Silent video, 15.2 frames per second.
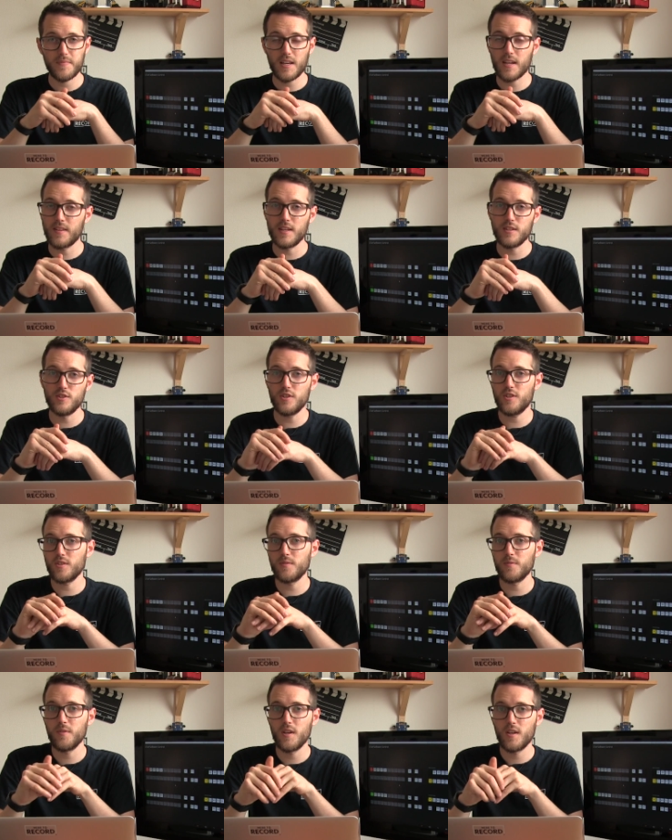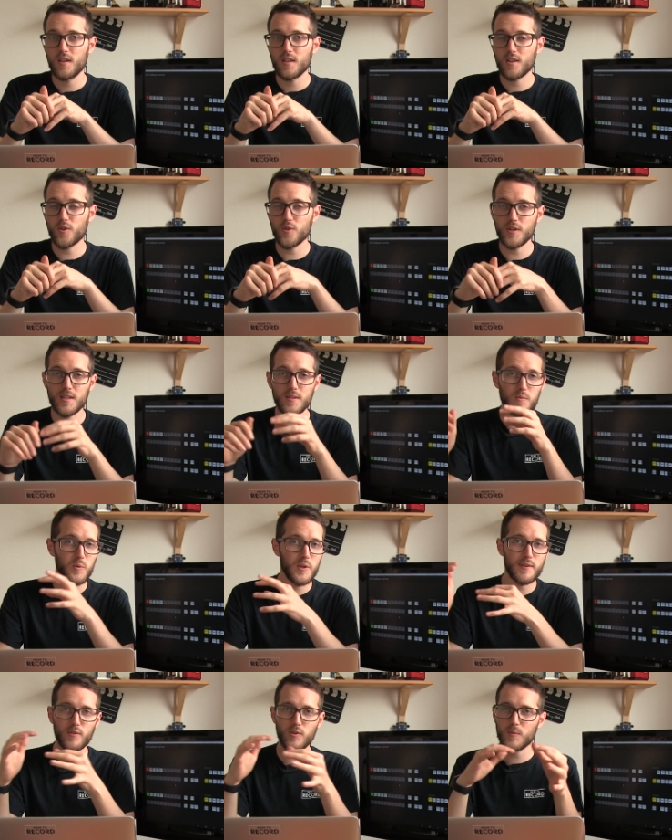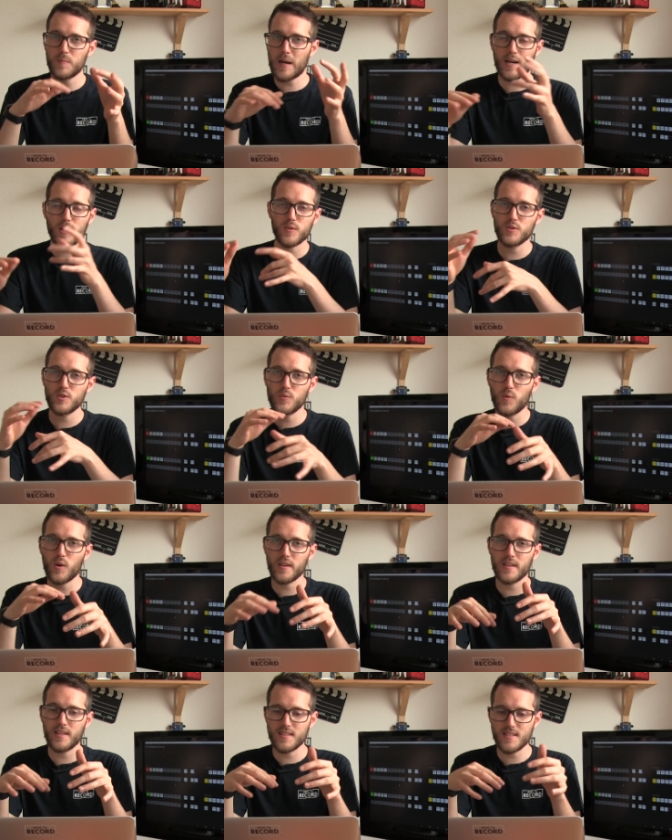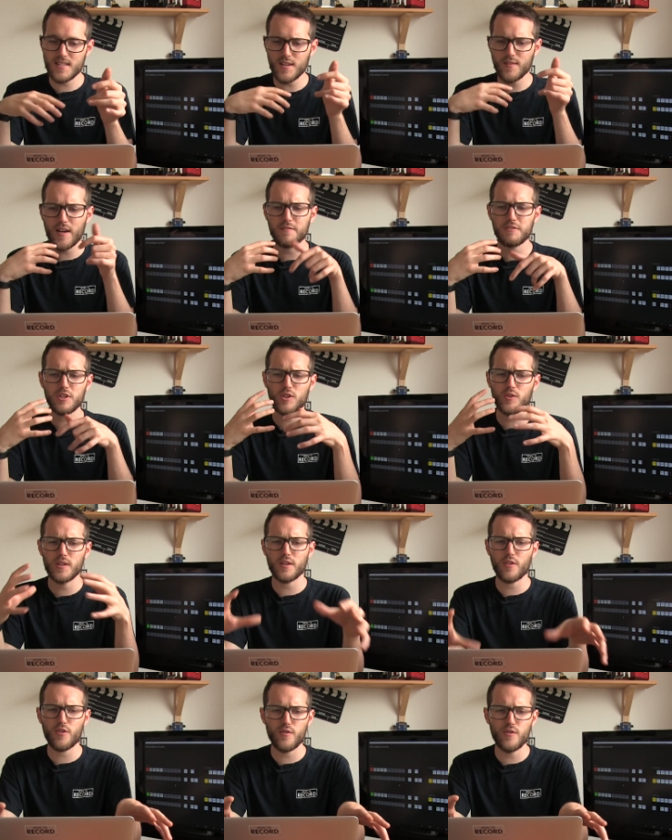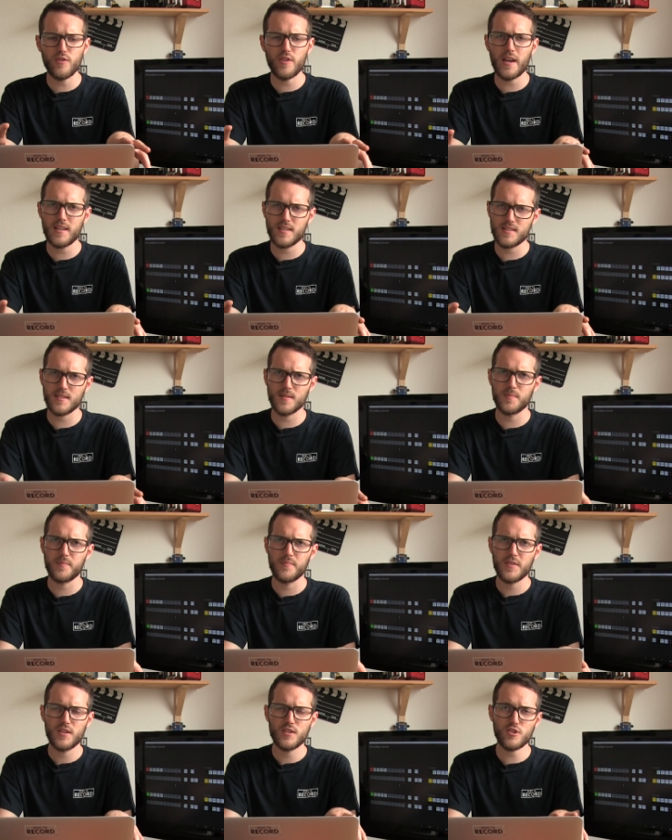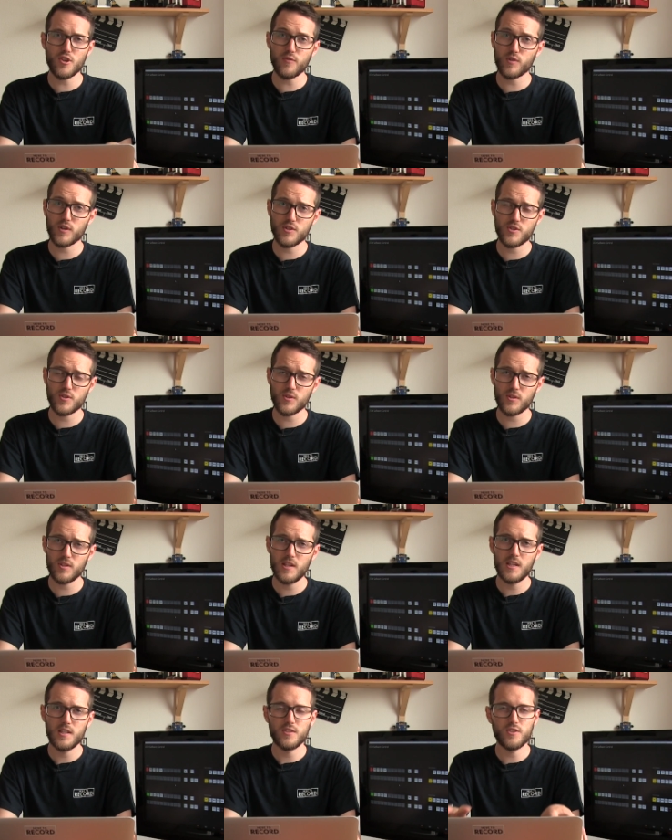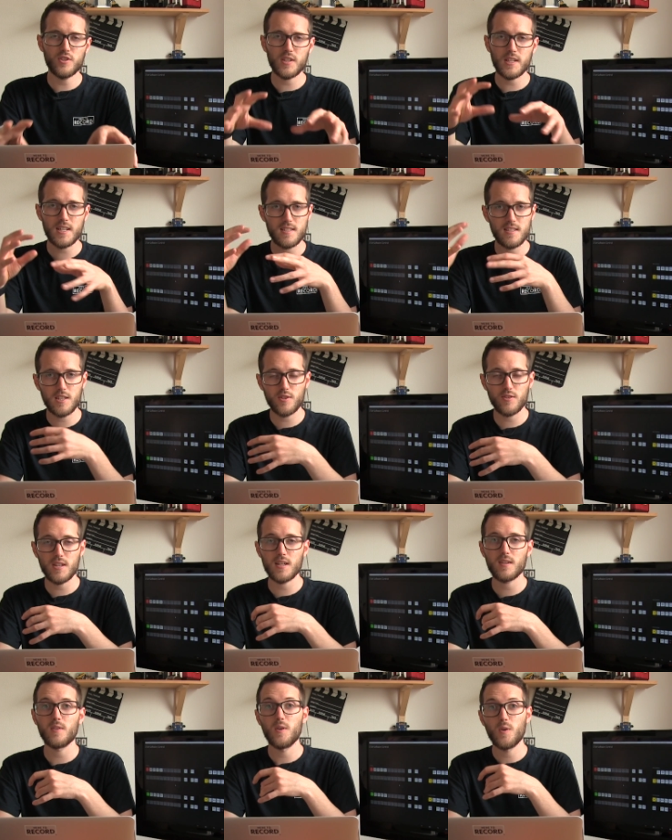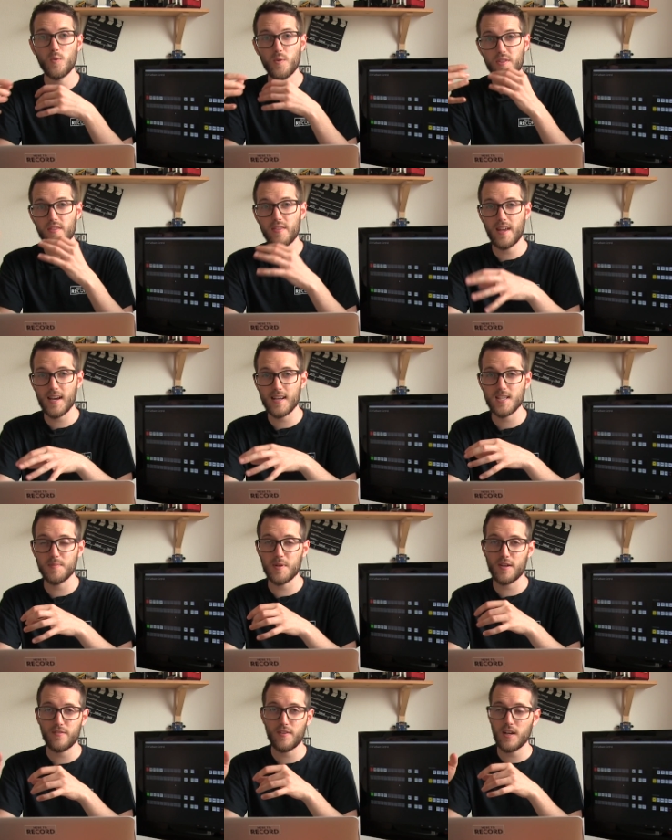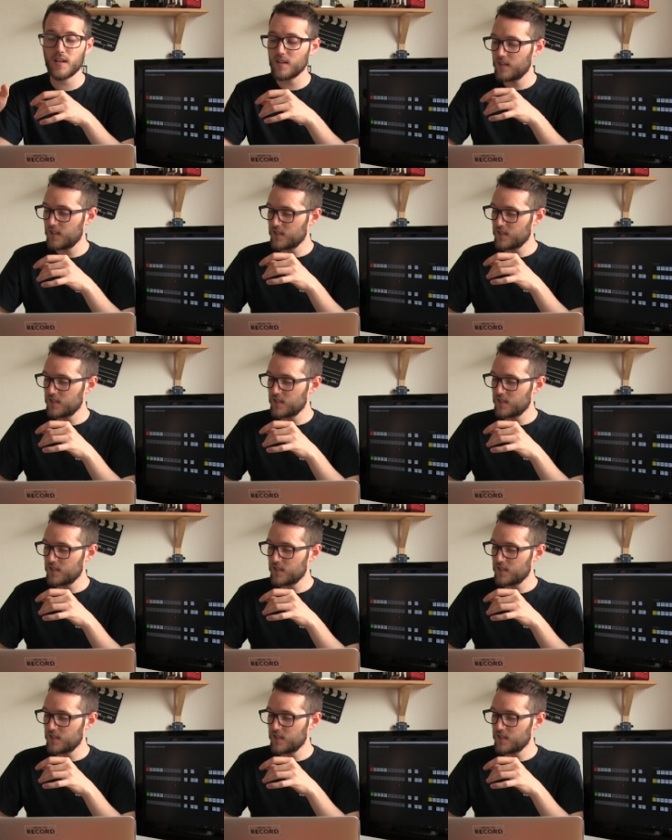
and then you can create whatever macro you want. Instead of having to create it through the HTML software control, you can actually create it within the XML file.